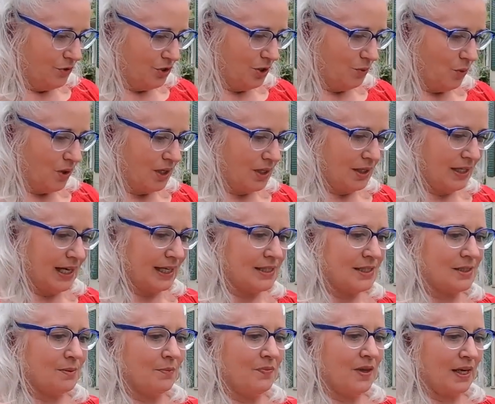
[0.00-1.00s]
she wanted to
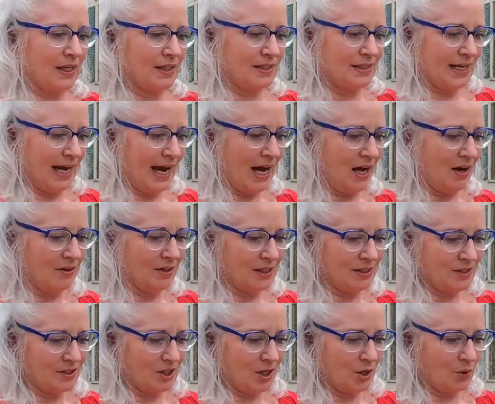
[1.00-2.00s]
get some things down.
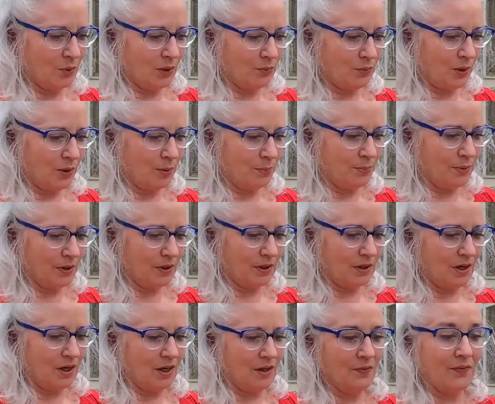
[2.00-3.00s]
And so we wrote a
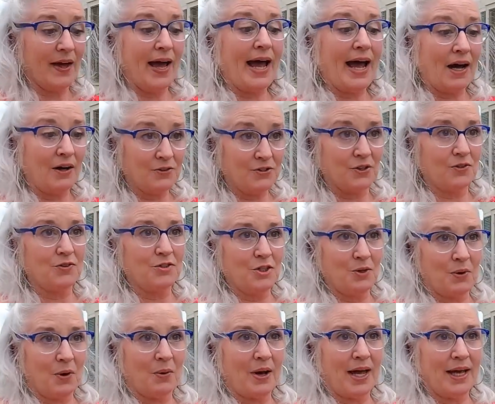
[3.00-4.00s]
book called The House on
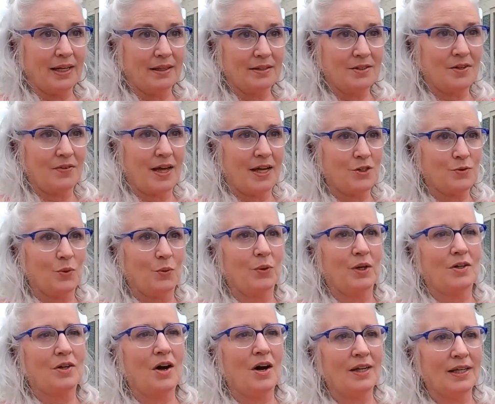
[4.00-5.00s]
208. So that's what
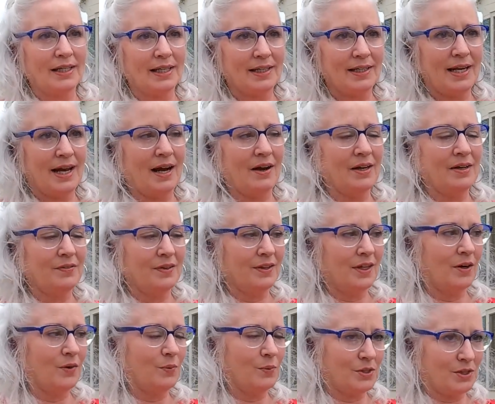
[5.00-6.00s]
we're calling it now,
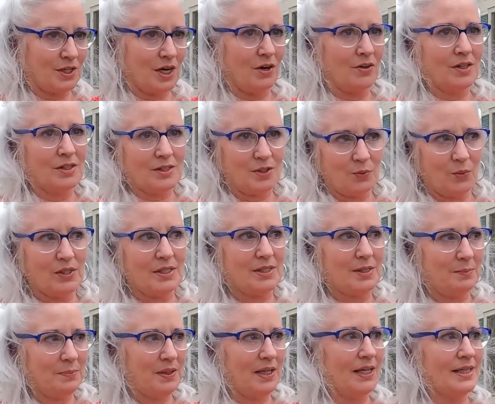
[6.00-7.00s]
even though it was known as the
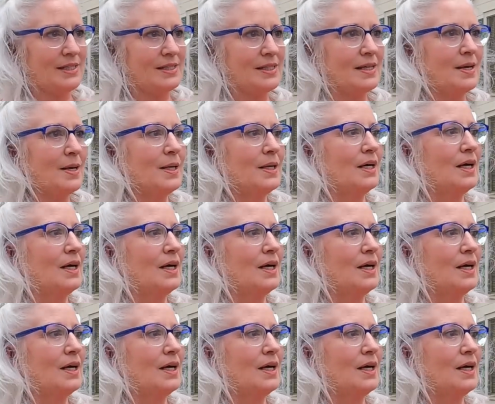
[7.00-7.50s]
Whitesnant Place.